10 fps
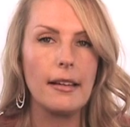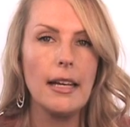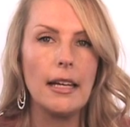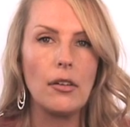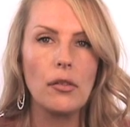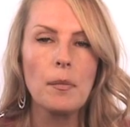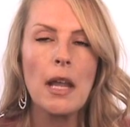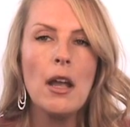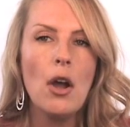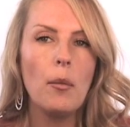it is.
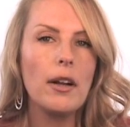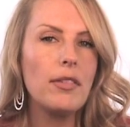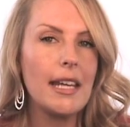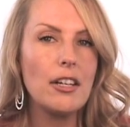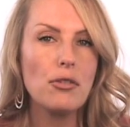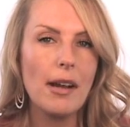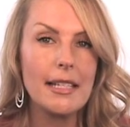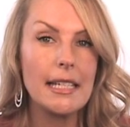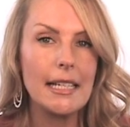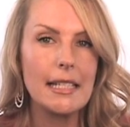One of the
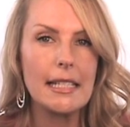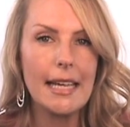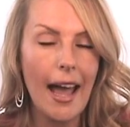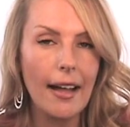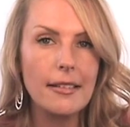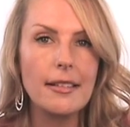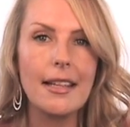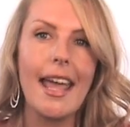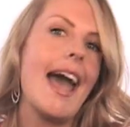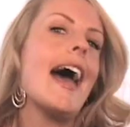interesting stats
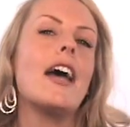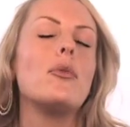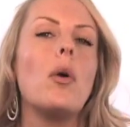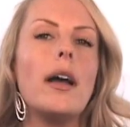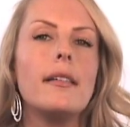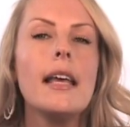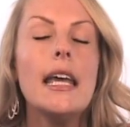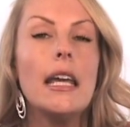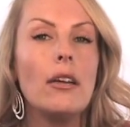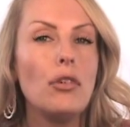that they had was
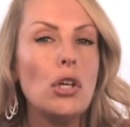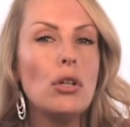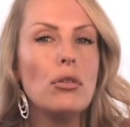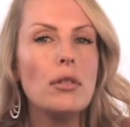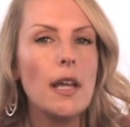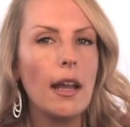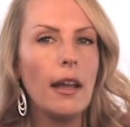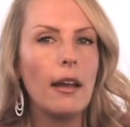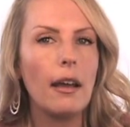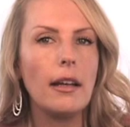if you
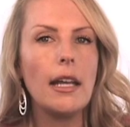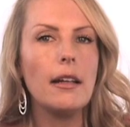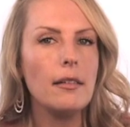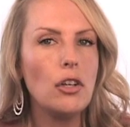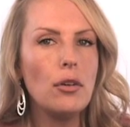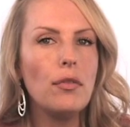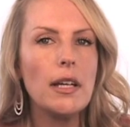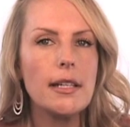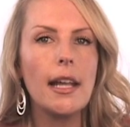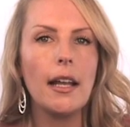tan in
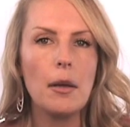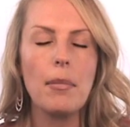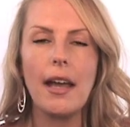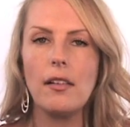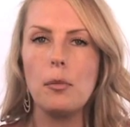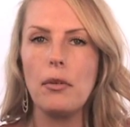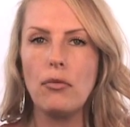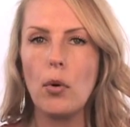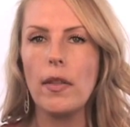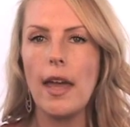UV tanning beds
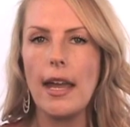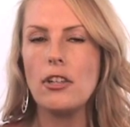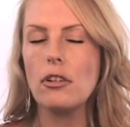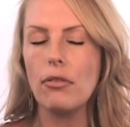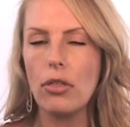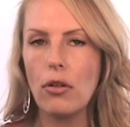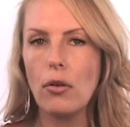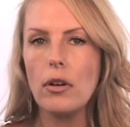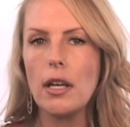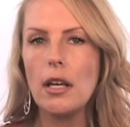before the age of
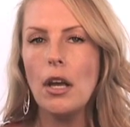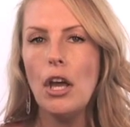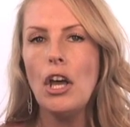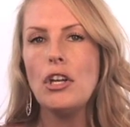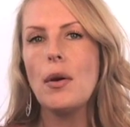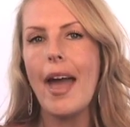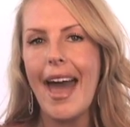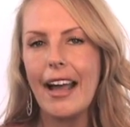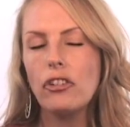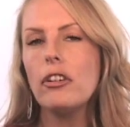30, you
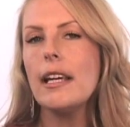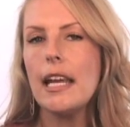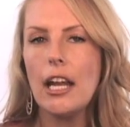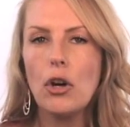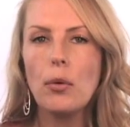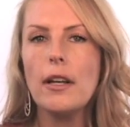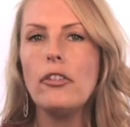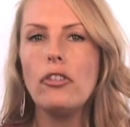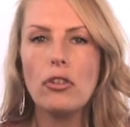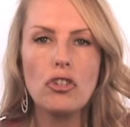actually
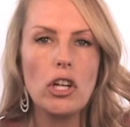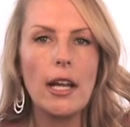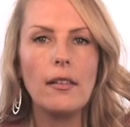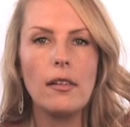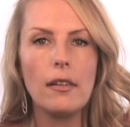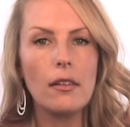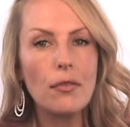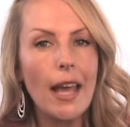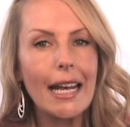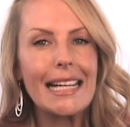increase your chances
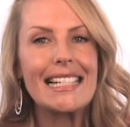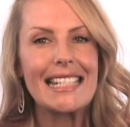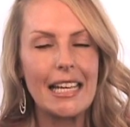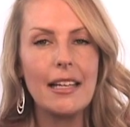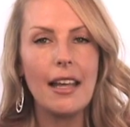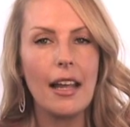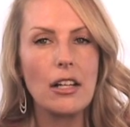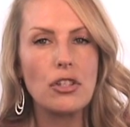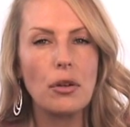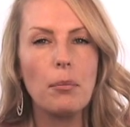of getting skin
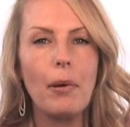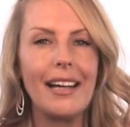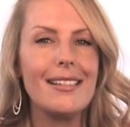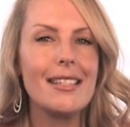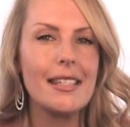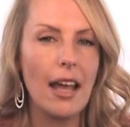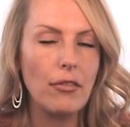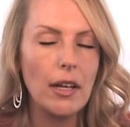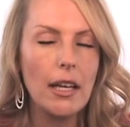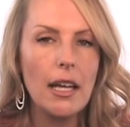cancer by
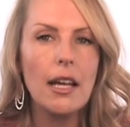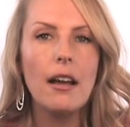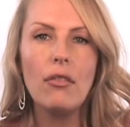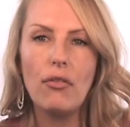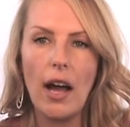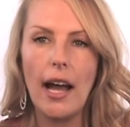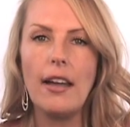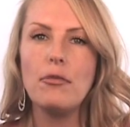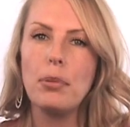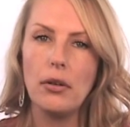
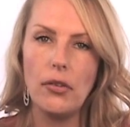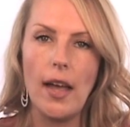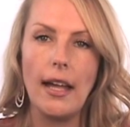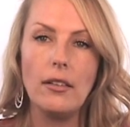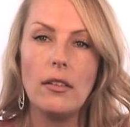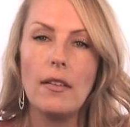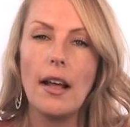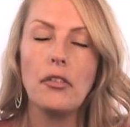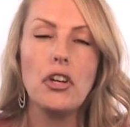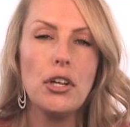75%. So
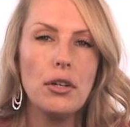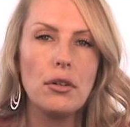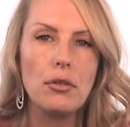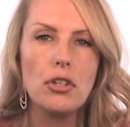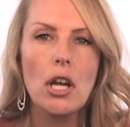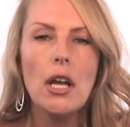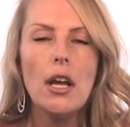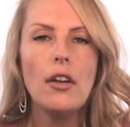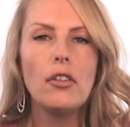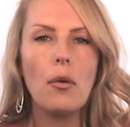that's huge.
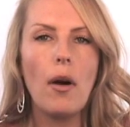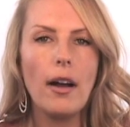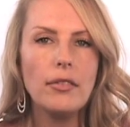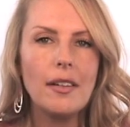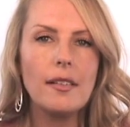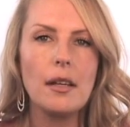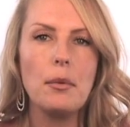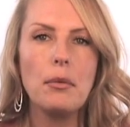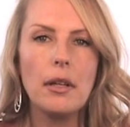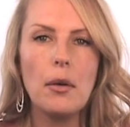So obviously
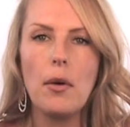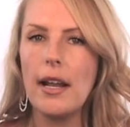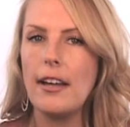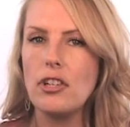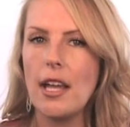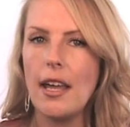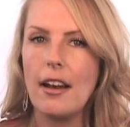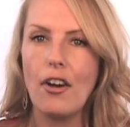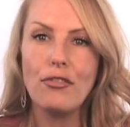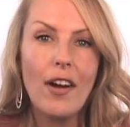we really want to
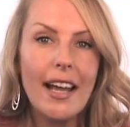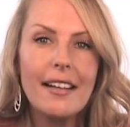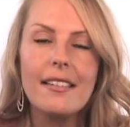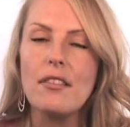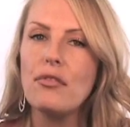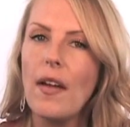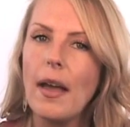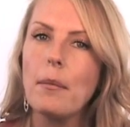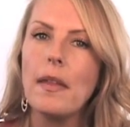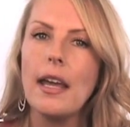educate our friends and
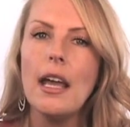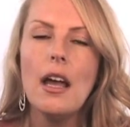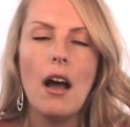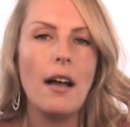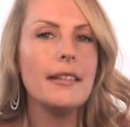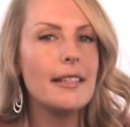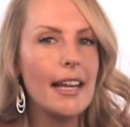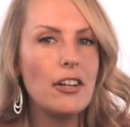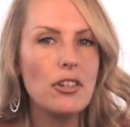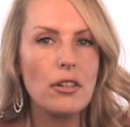family on the
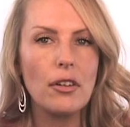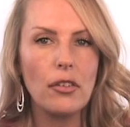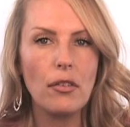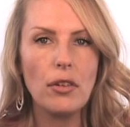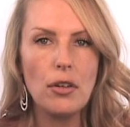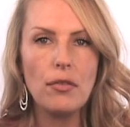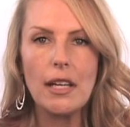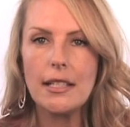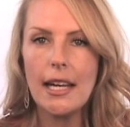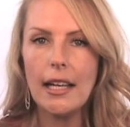dangers of
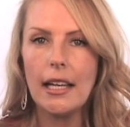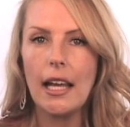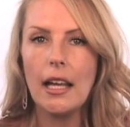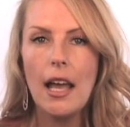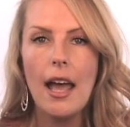UV tanning,